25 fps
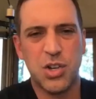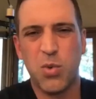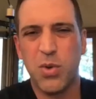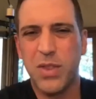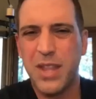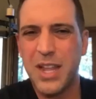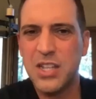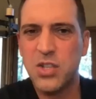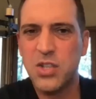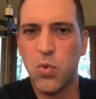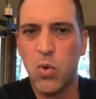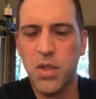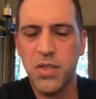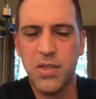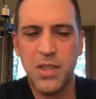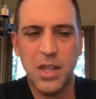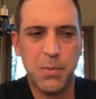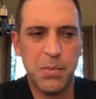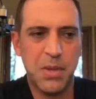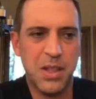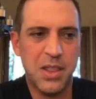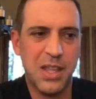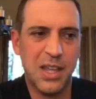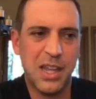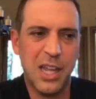Well, that's one thing,
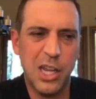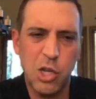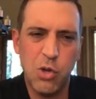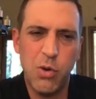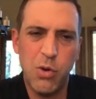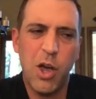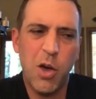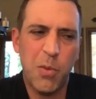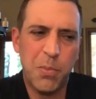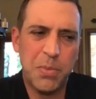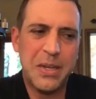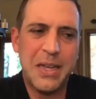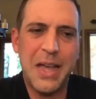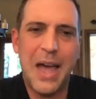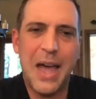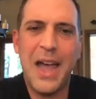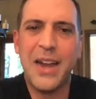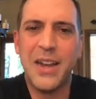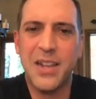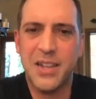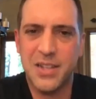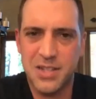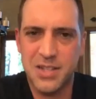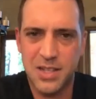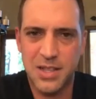but then can you help
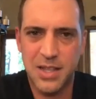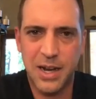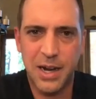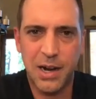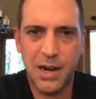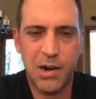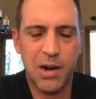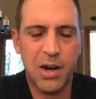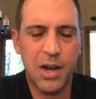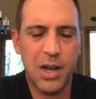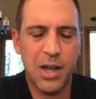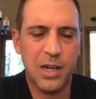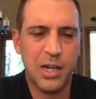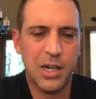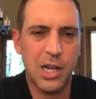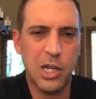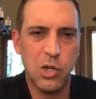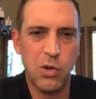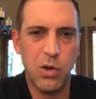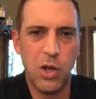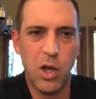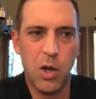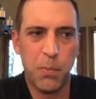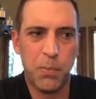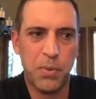guide us there? Can
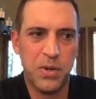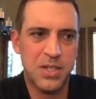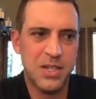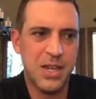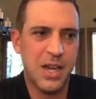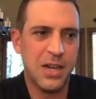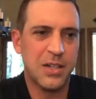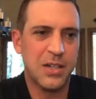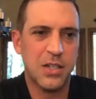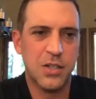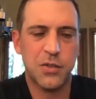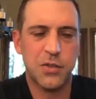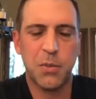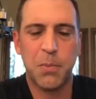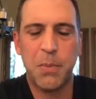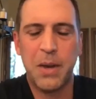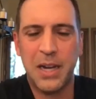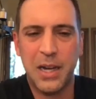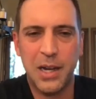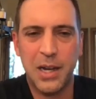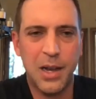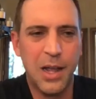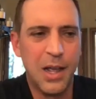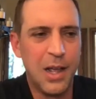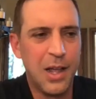you help protect us from
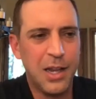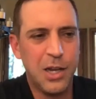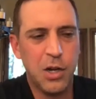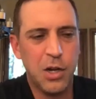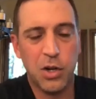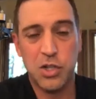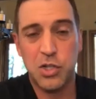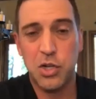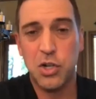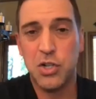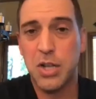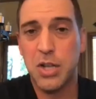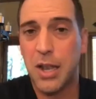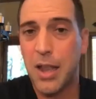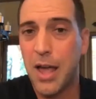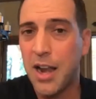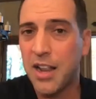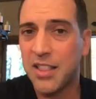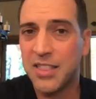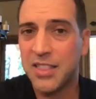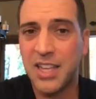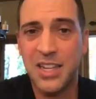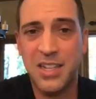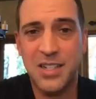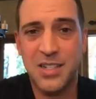making, because there's a lot
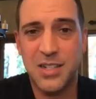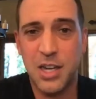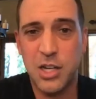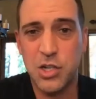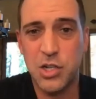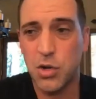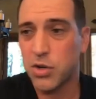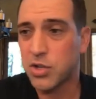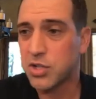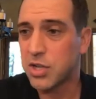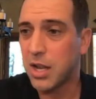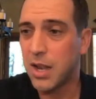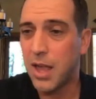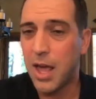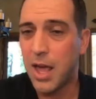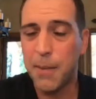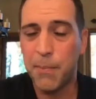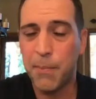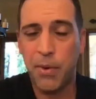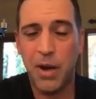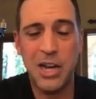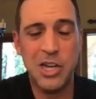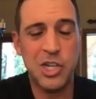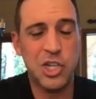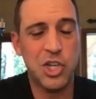of things digital. There's a lot of
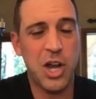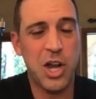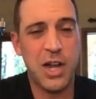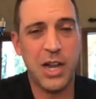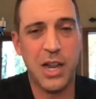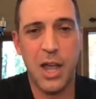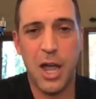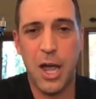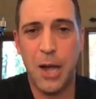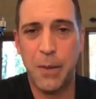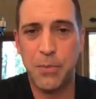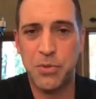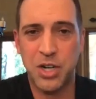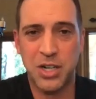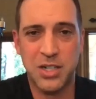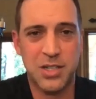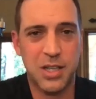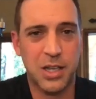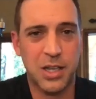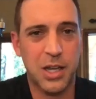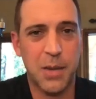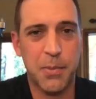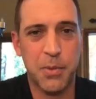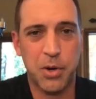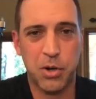bright, shiny objects that
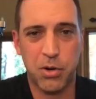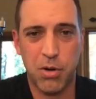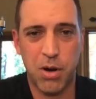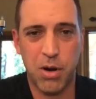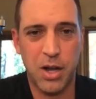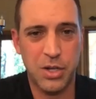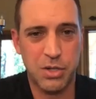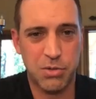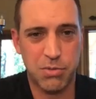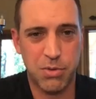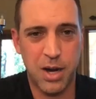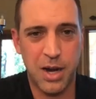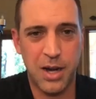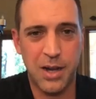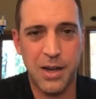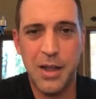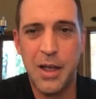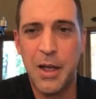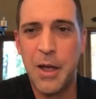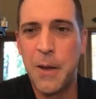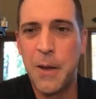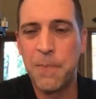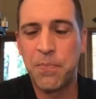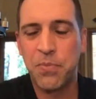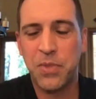come across, right?
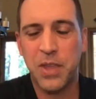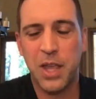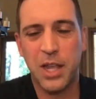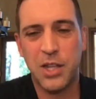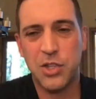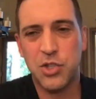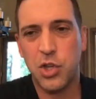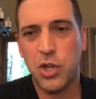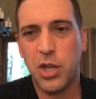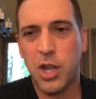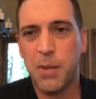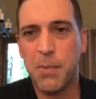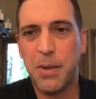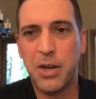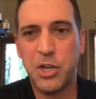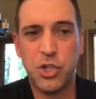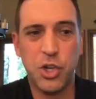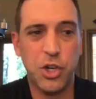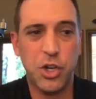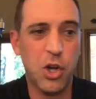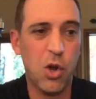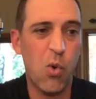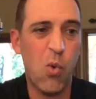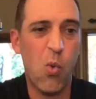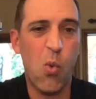And so you got to make sure
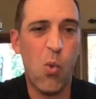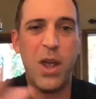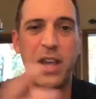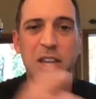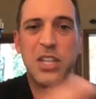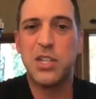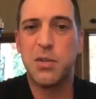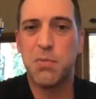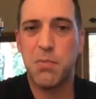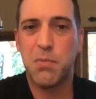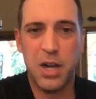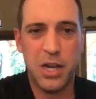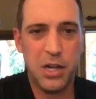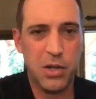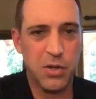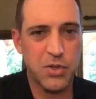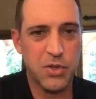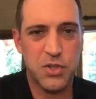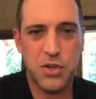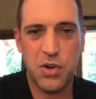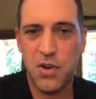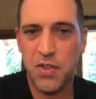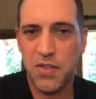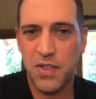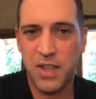you don't waste money on
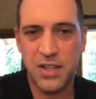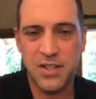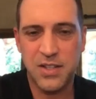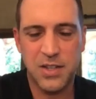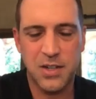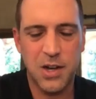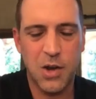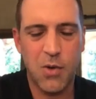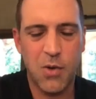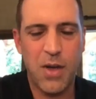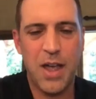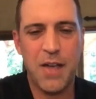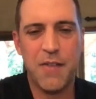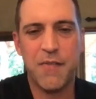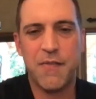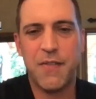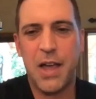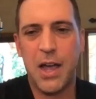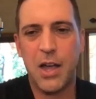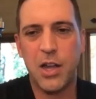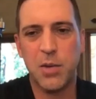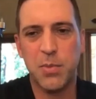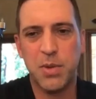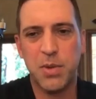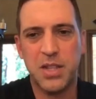certain things that don't have
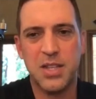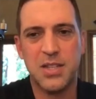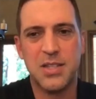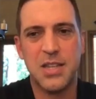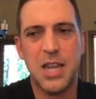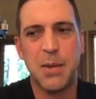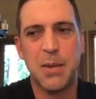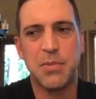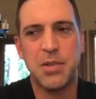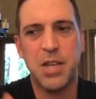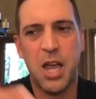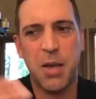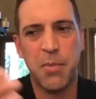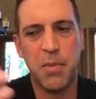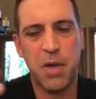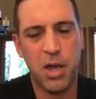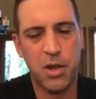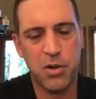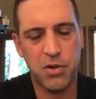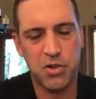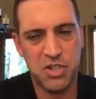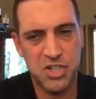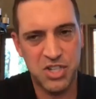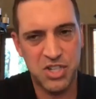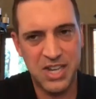value, but at the same time,
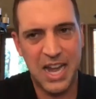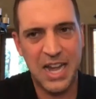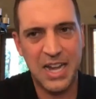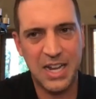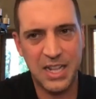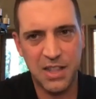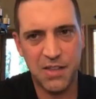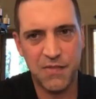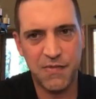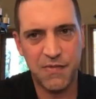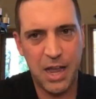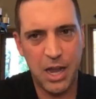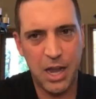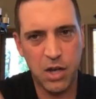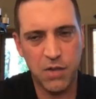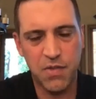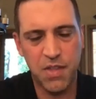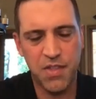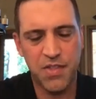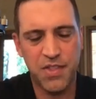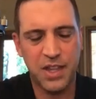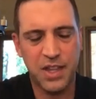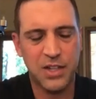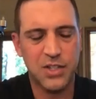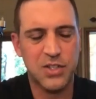understanding the value of the
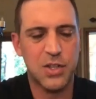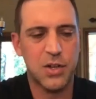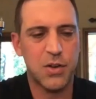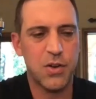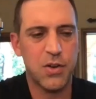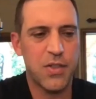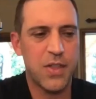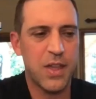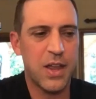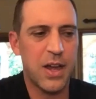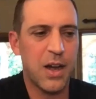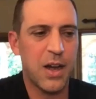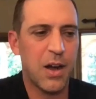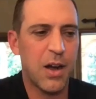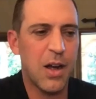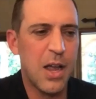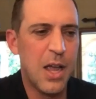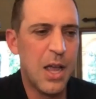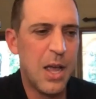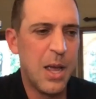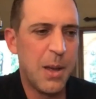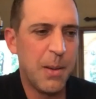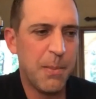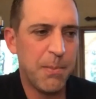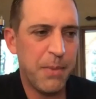things that are there.
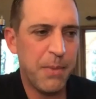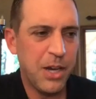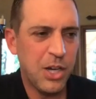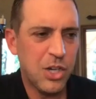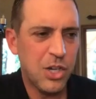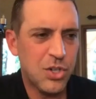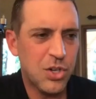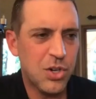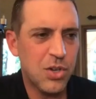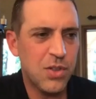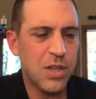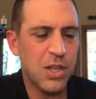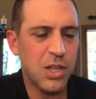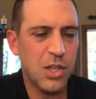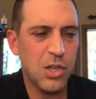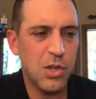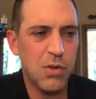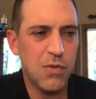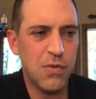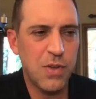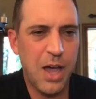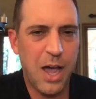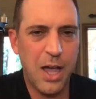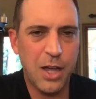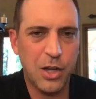Make sure that
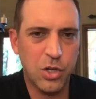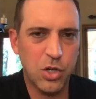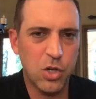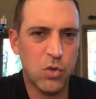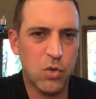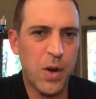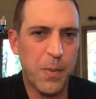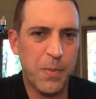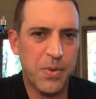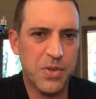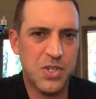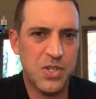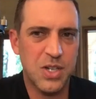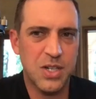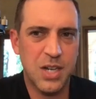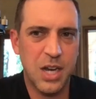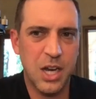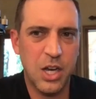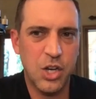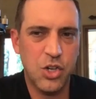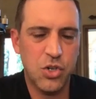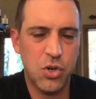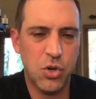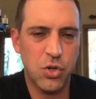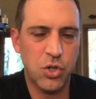you've got good
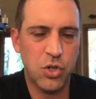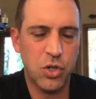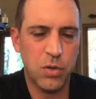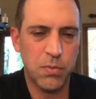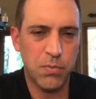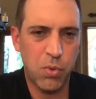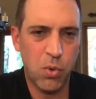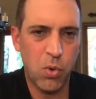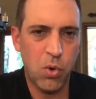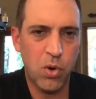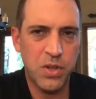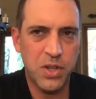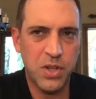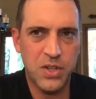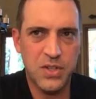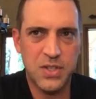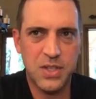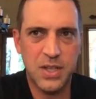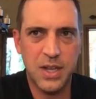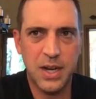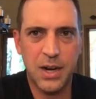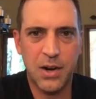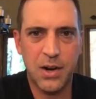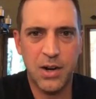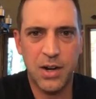representation on your board that's
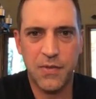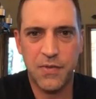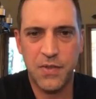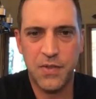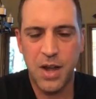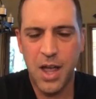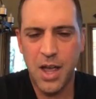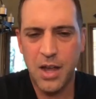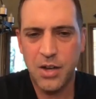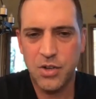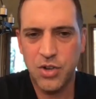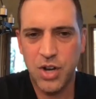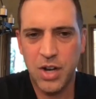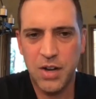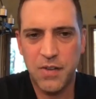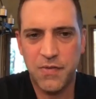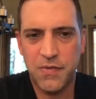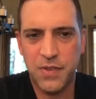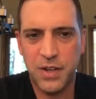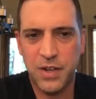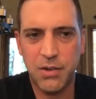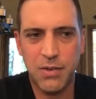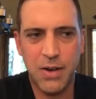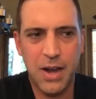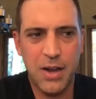there. And if not, try to
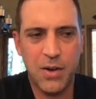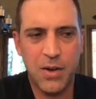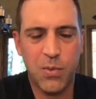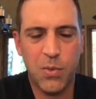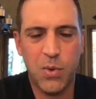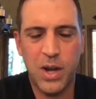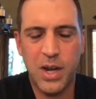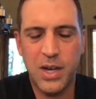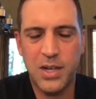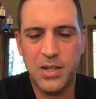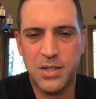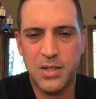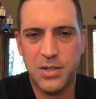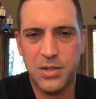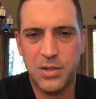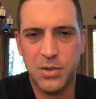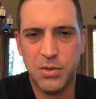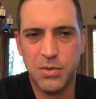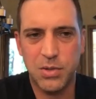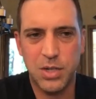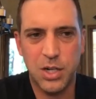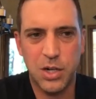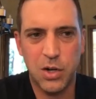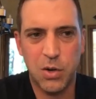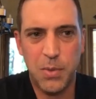figure out a way
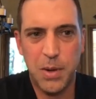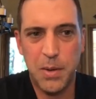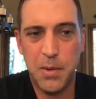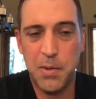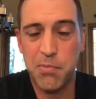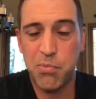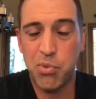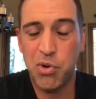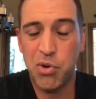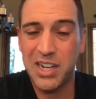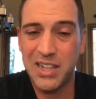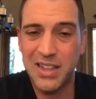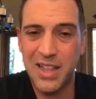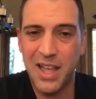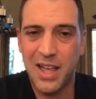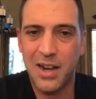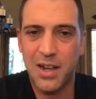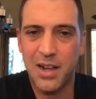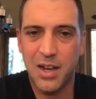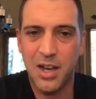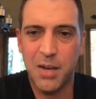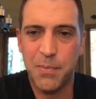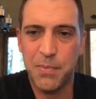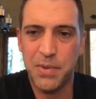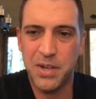to, maybe bring that
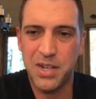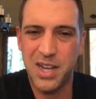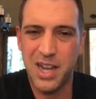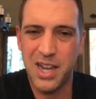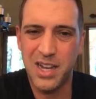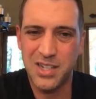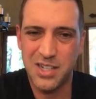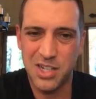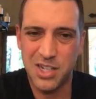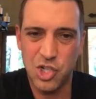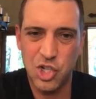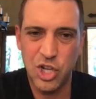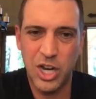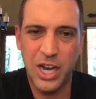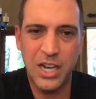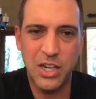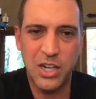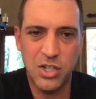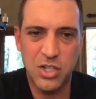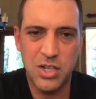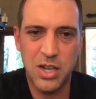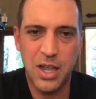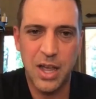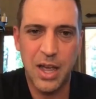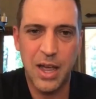up and to
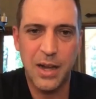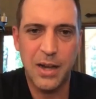change that.